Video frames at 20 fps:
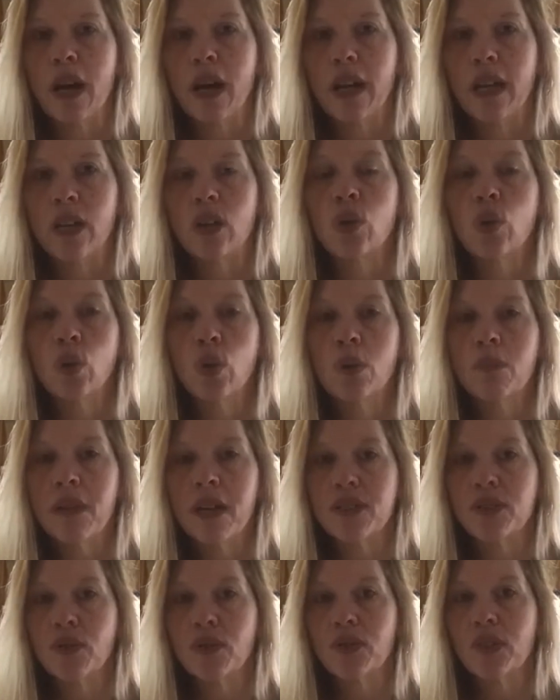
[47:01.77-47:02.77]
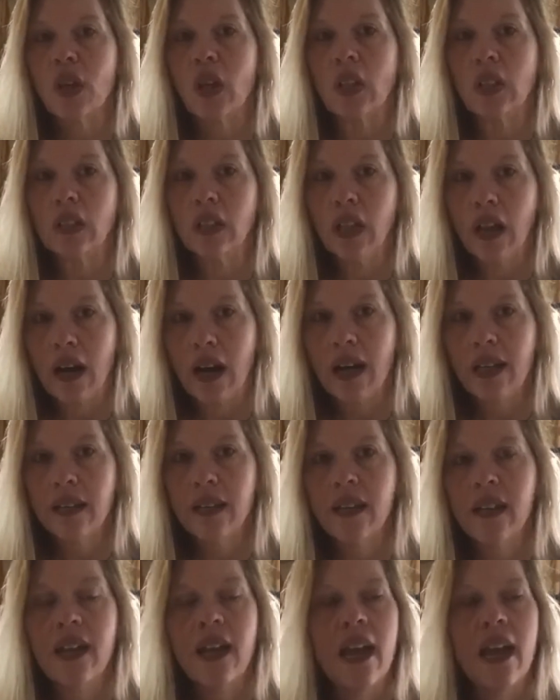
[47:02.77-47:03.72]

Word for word: my core muscles a lot.